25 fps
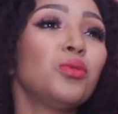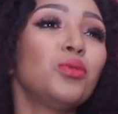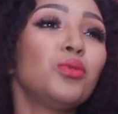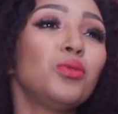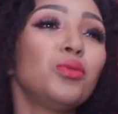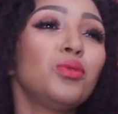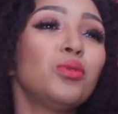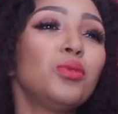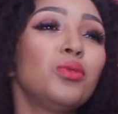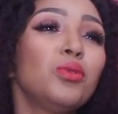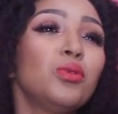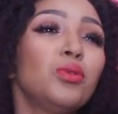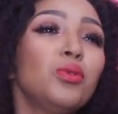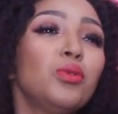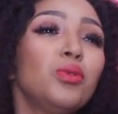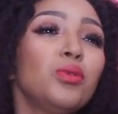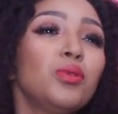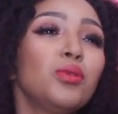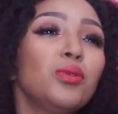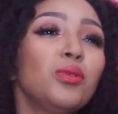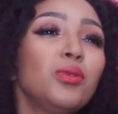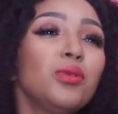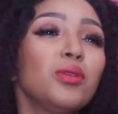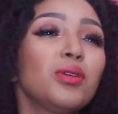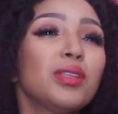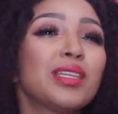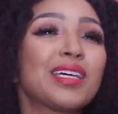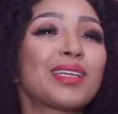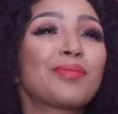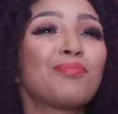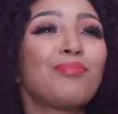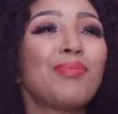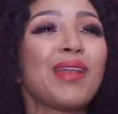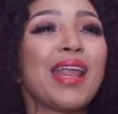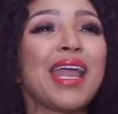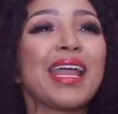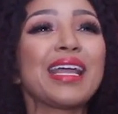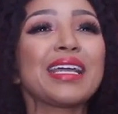ooh, that
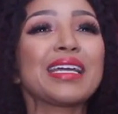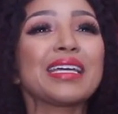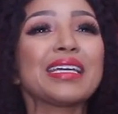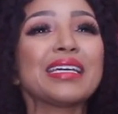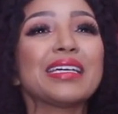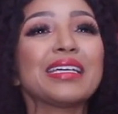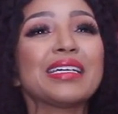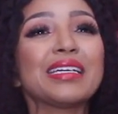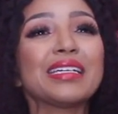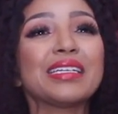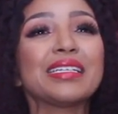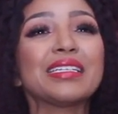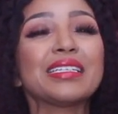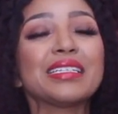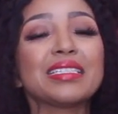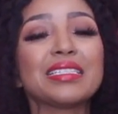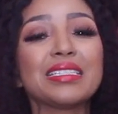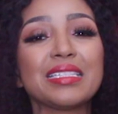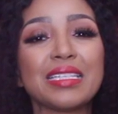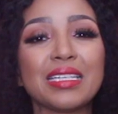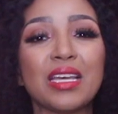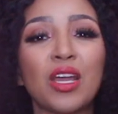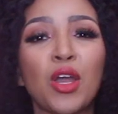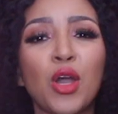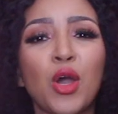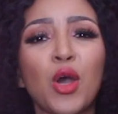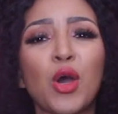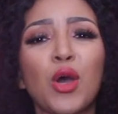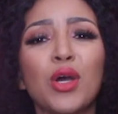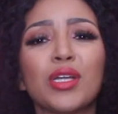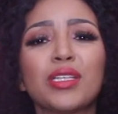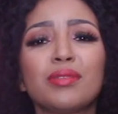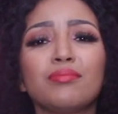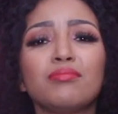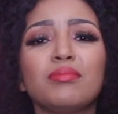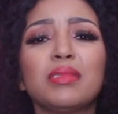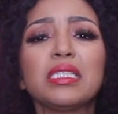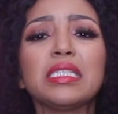blanket
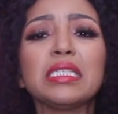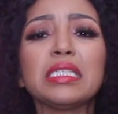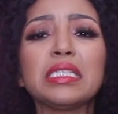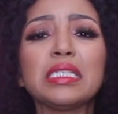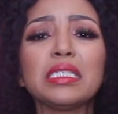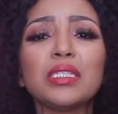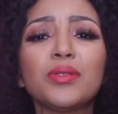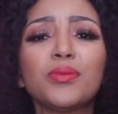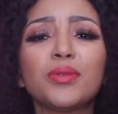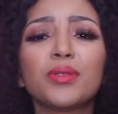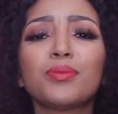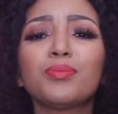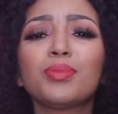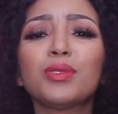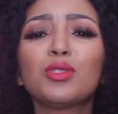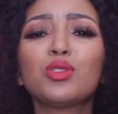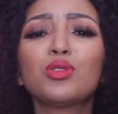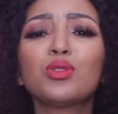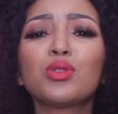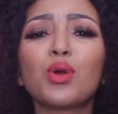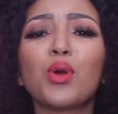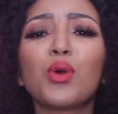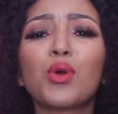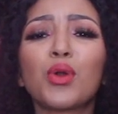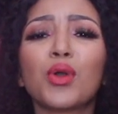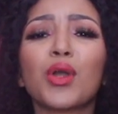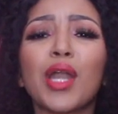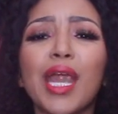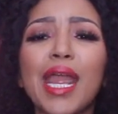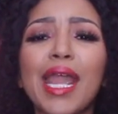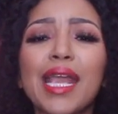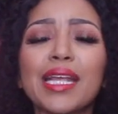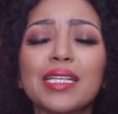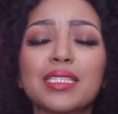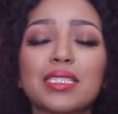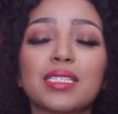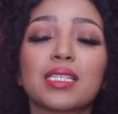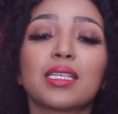on me would be so
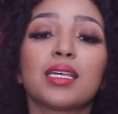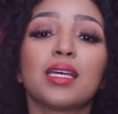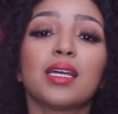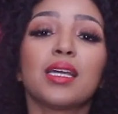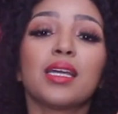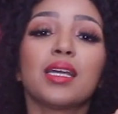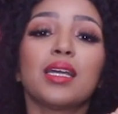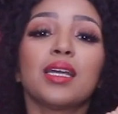great.